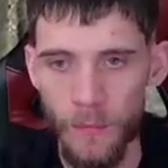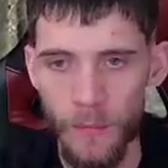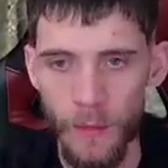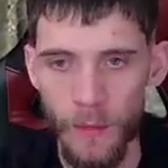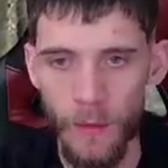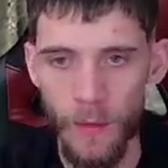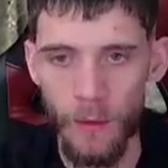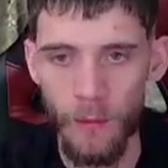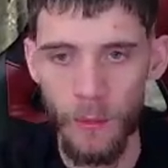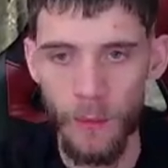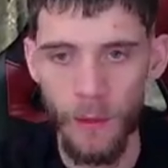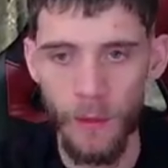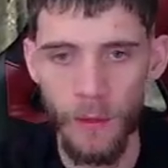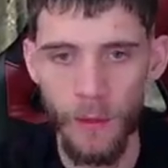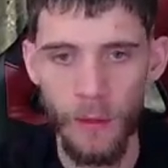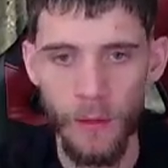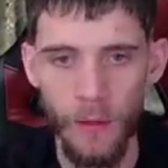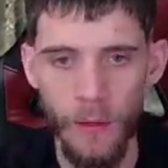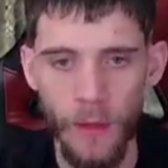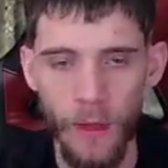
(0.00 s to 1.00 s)
give him
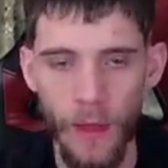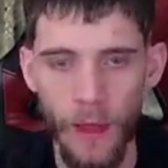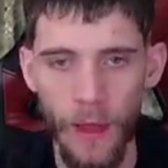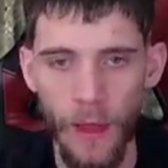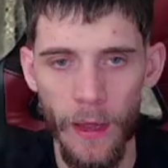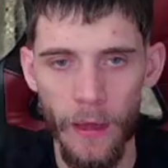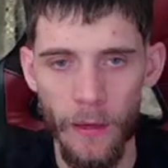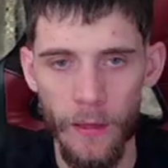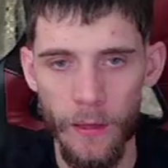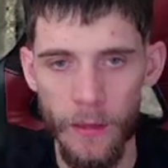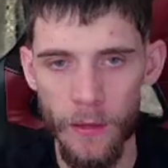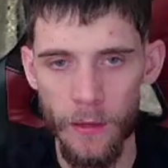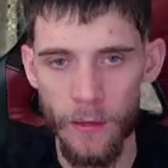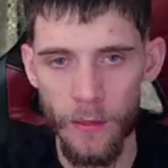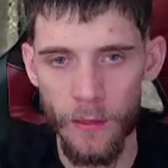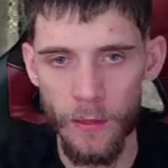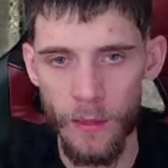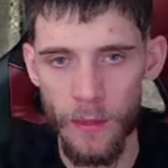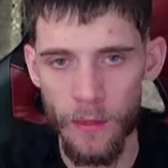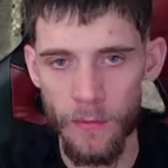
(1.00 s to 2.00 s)
increased attack,
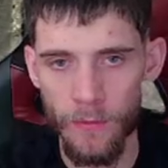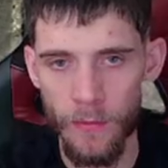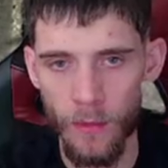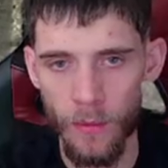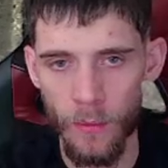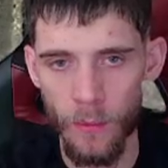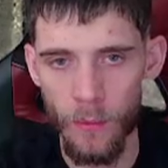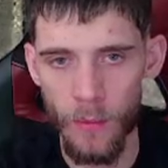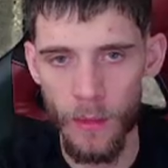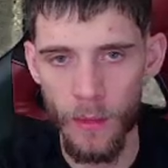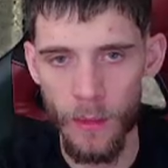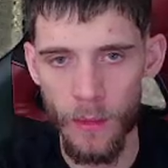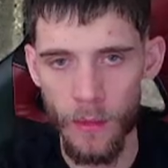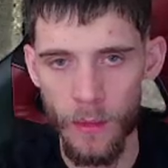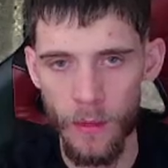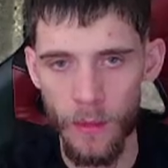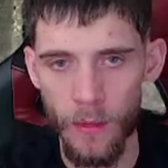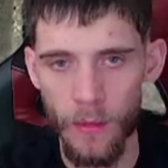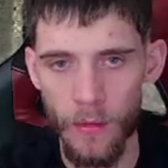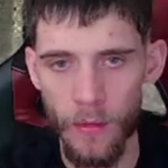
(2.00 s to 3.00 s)
decrease defense,
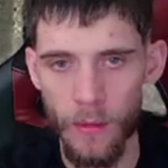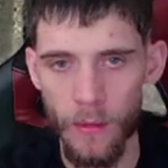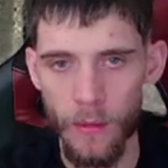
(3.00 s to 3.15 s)
weaken,